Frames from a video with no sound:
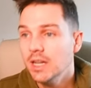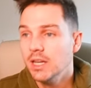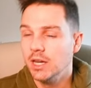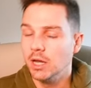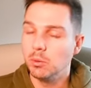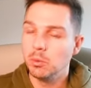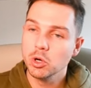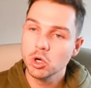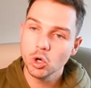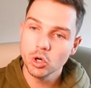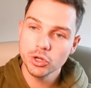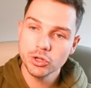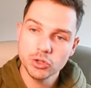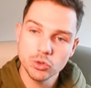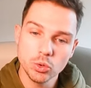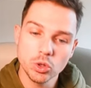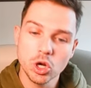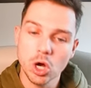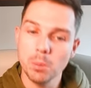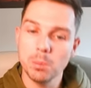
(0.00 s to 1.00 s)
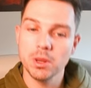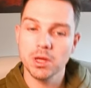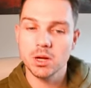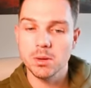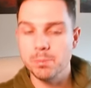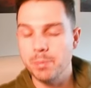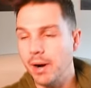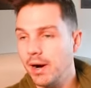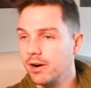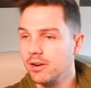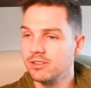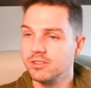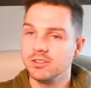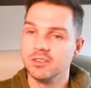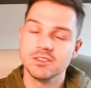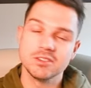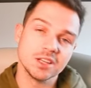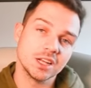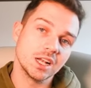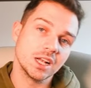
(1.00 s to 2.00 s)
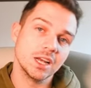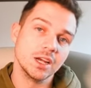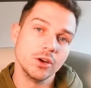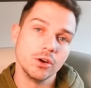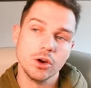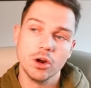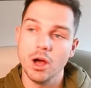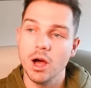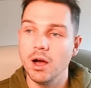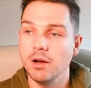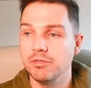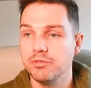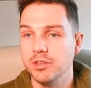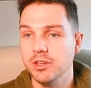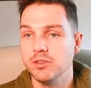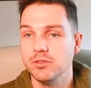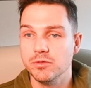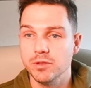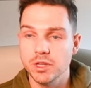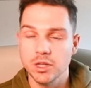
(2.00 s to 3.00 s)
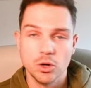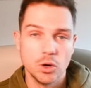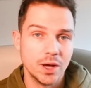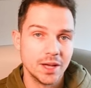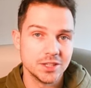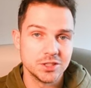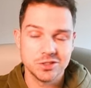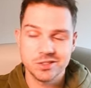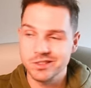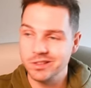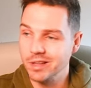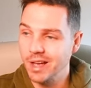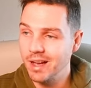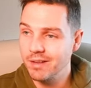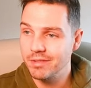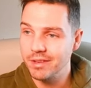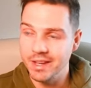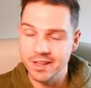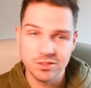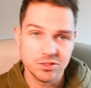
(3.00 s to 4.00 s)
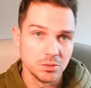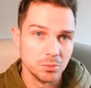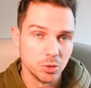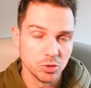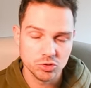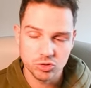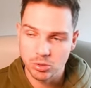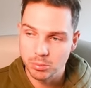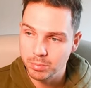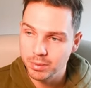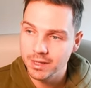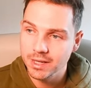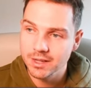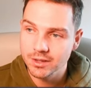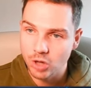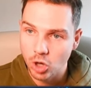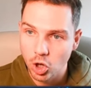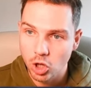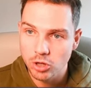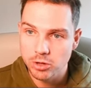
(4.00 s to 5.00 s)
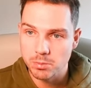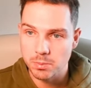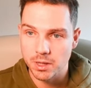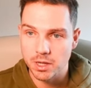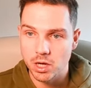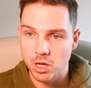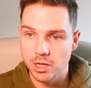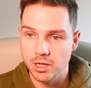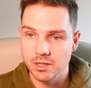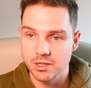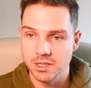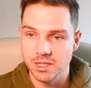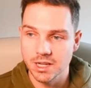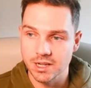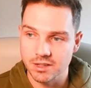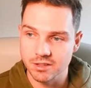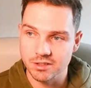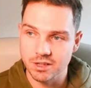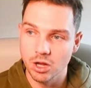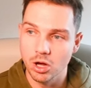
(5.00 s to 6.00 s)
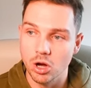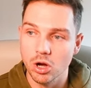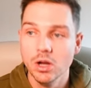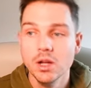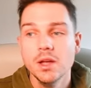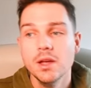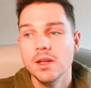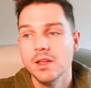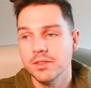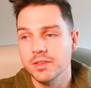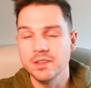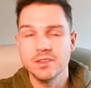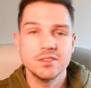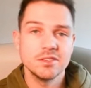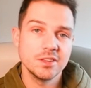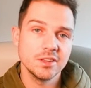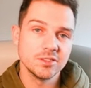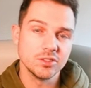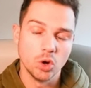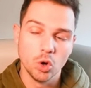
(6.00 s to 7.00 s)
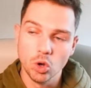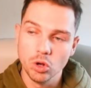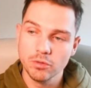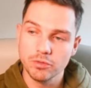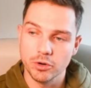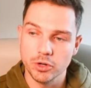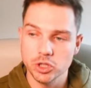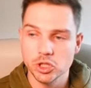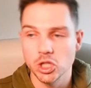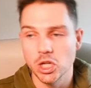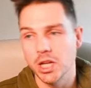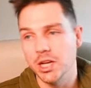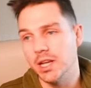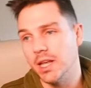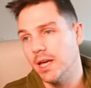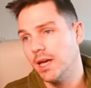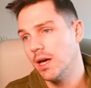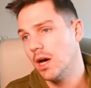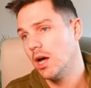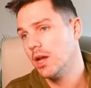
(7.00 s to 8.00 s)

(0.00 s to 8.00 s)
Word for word: Now we're going to do a couple of comparisons to clear off this video and just to have it as the most complete ultimate guide to Denis Law. This is his old version on the